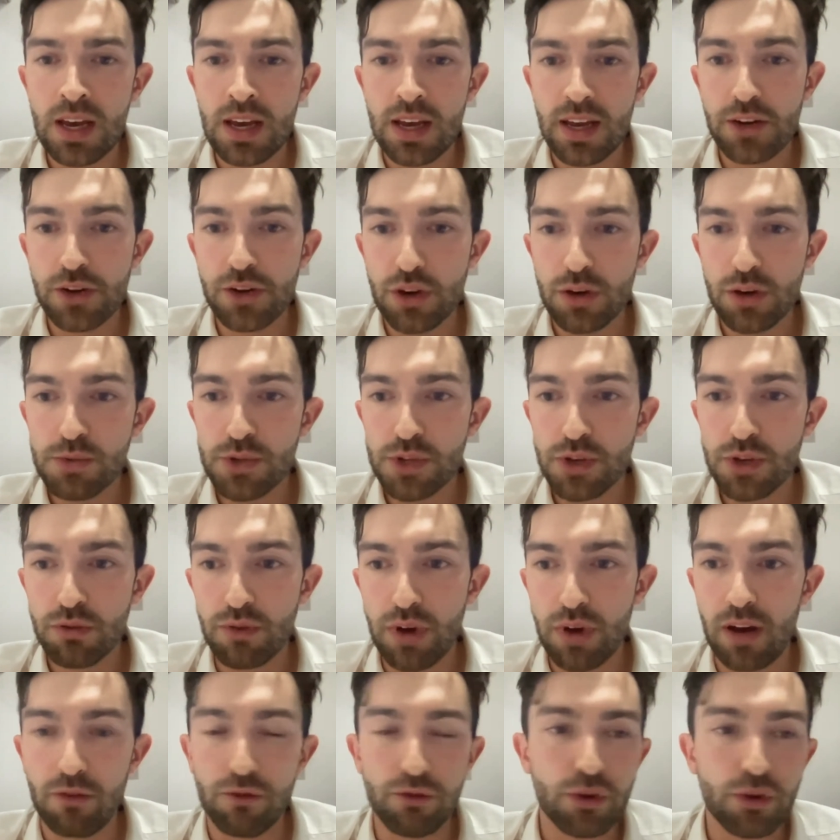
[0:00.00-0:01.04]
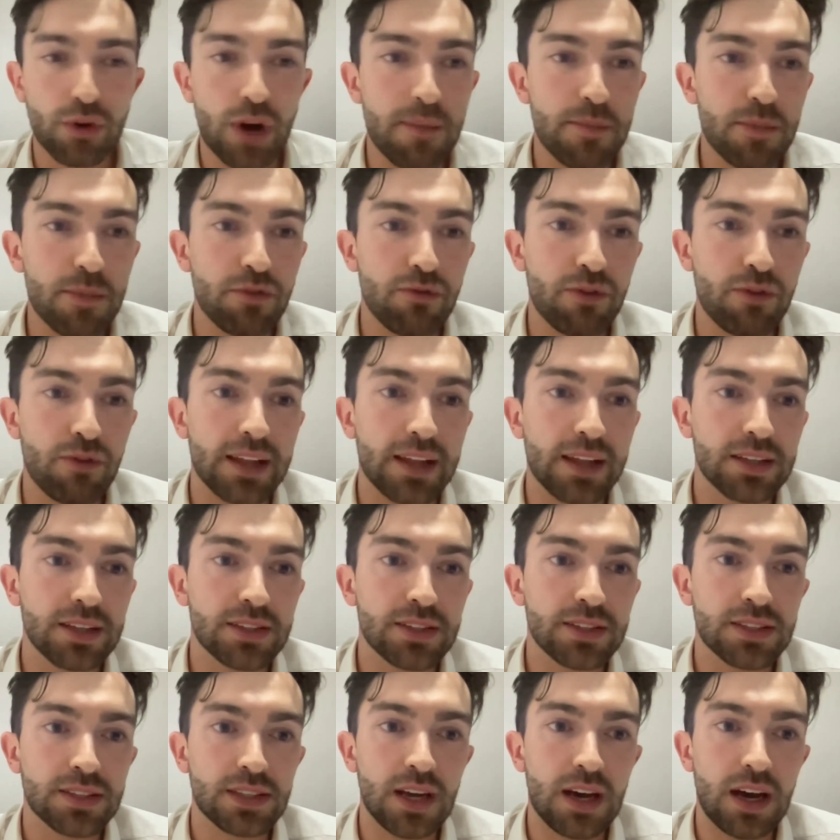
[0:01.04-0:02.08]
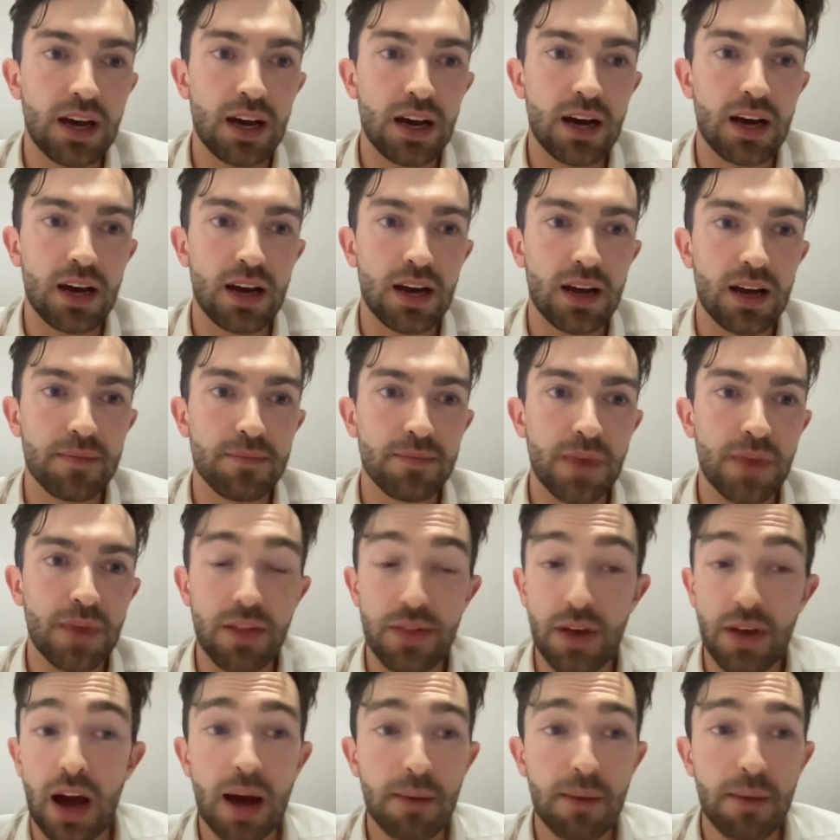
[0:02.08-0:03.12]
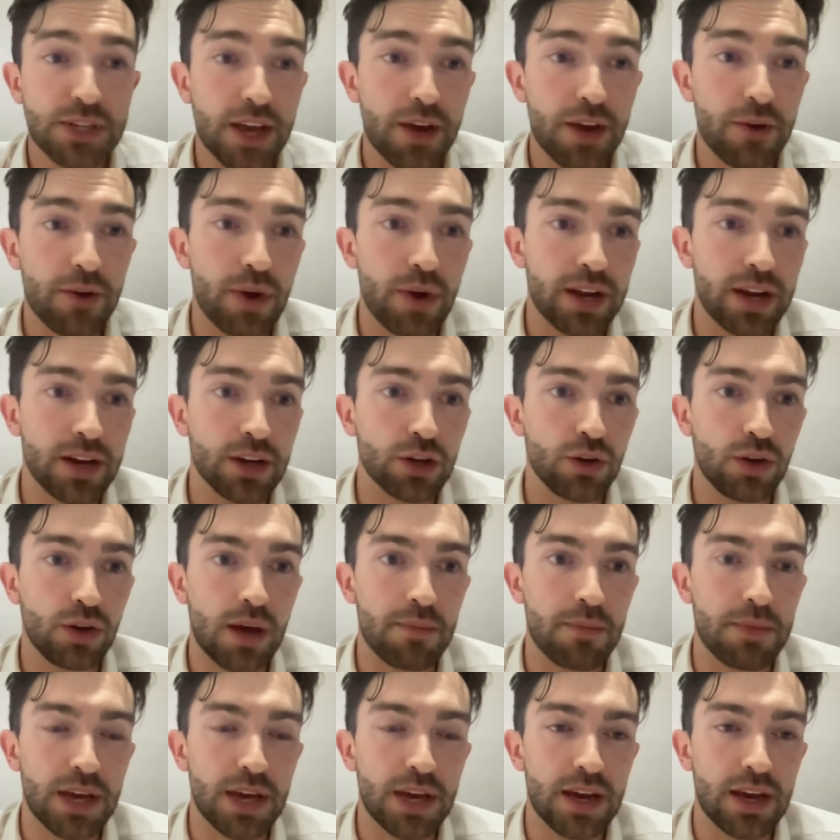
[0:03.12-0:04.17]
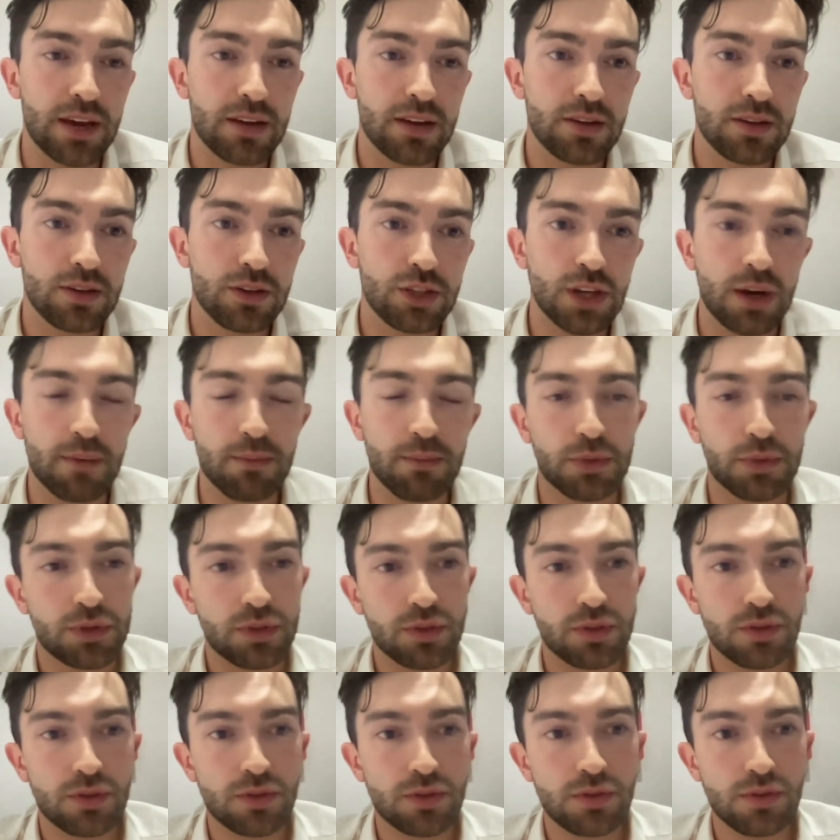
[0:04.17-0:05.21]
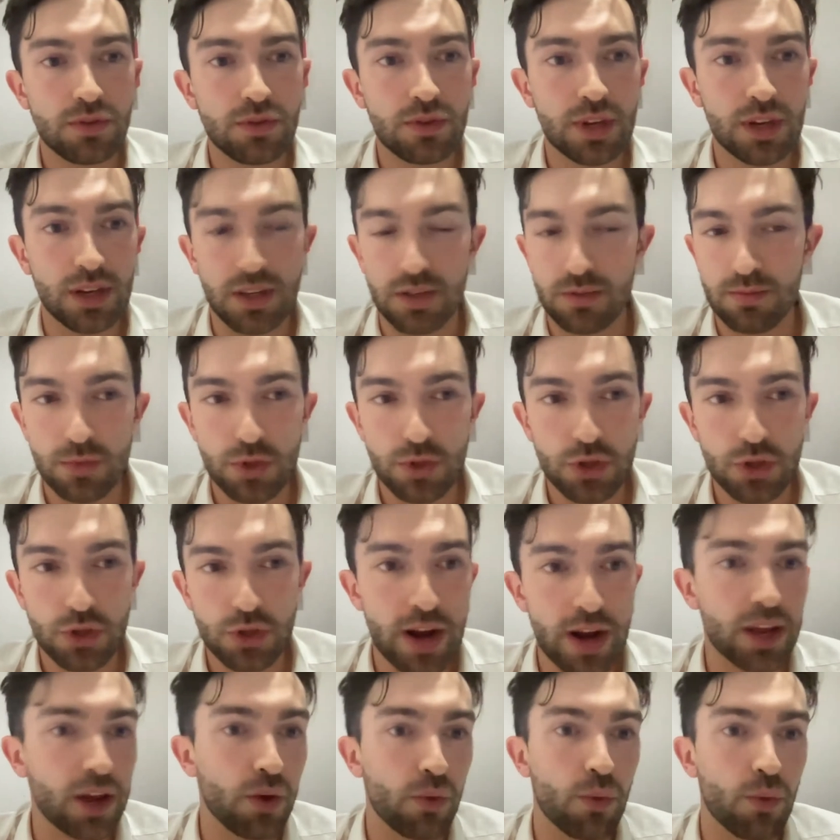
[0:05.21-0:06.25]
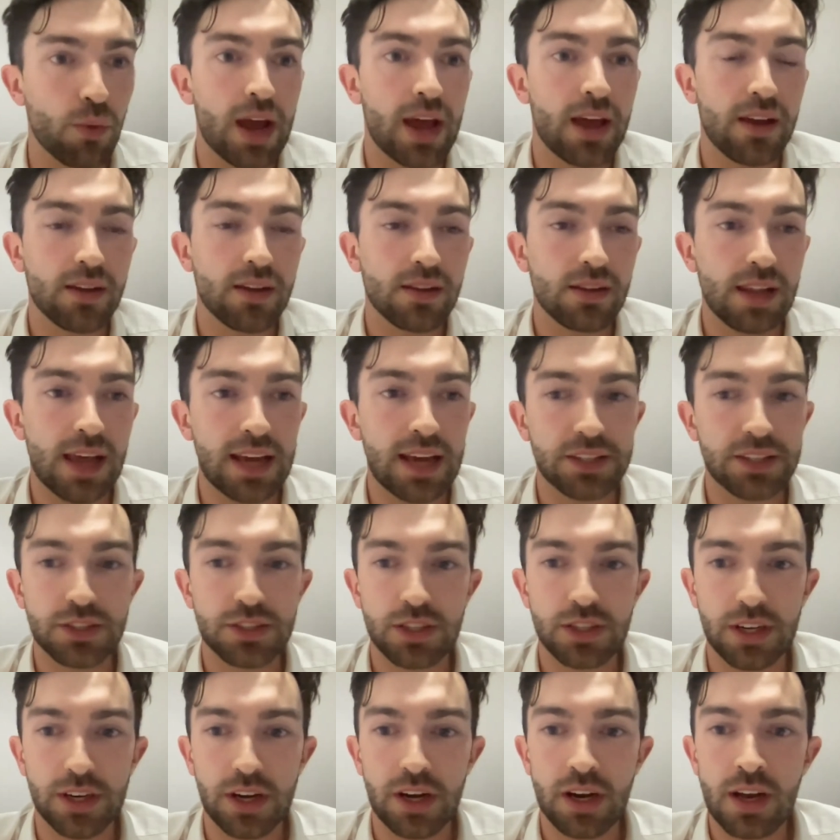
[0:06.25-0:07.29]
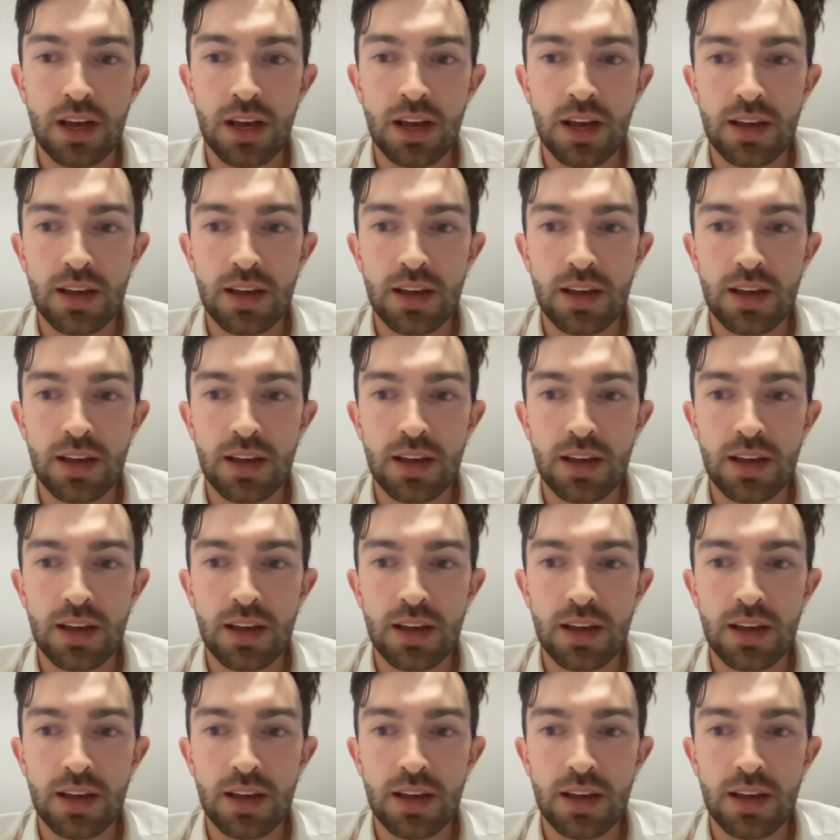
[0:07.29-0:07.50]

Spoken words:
In terms of crime and violence, the homicide rate in Colombia jumped in a striking way last year.